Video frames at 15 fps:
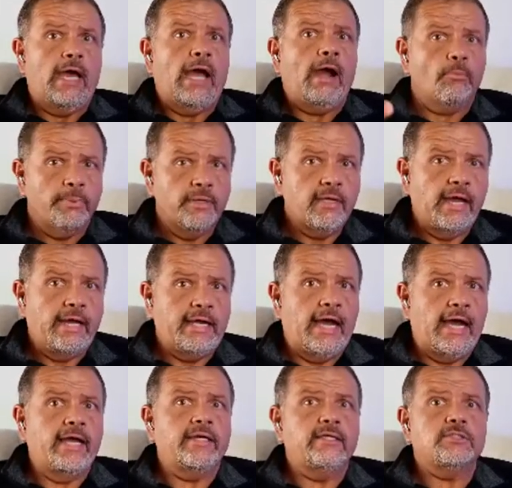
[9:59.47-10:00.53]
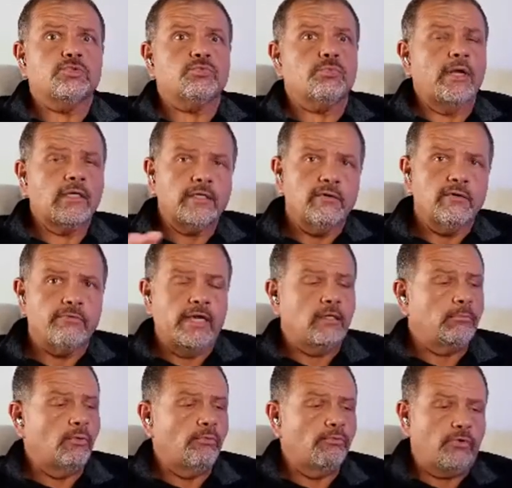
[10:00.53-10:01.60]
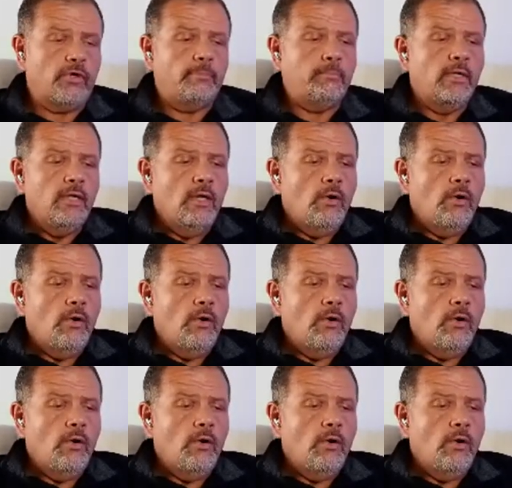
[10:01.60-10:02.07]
Our PII is readily available from